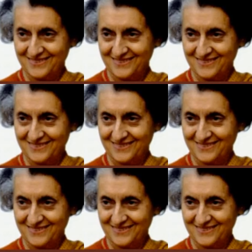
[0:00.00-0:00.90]

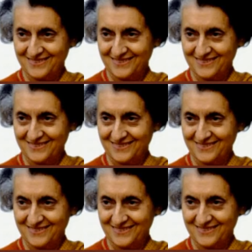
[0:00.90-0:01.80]
No one is speaking in this clip.